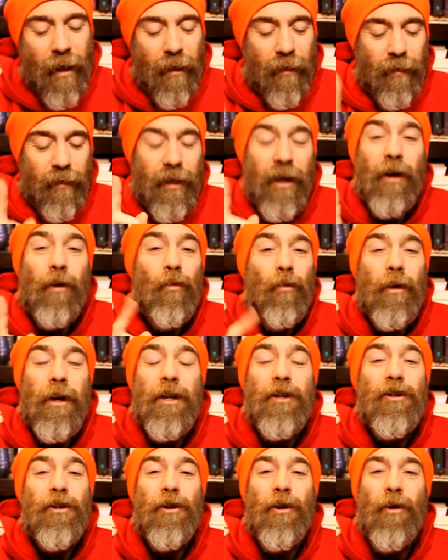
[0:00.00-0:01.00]
The
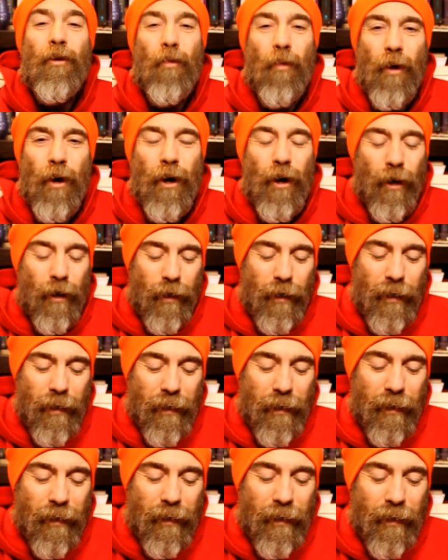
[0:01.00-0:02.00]
original word
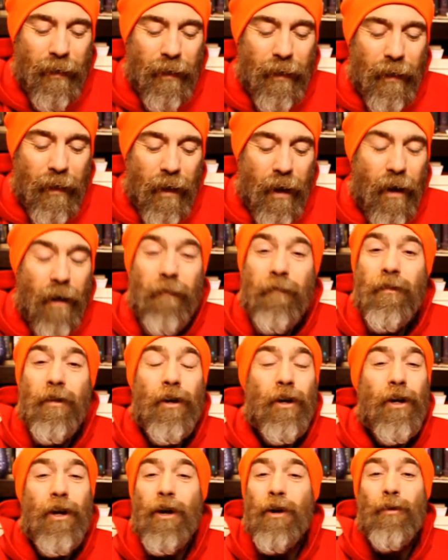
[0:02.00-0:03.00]
of the
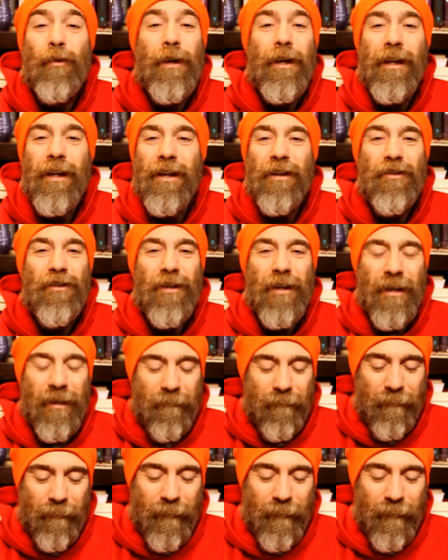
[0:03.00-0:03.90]
good religion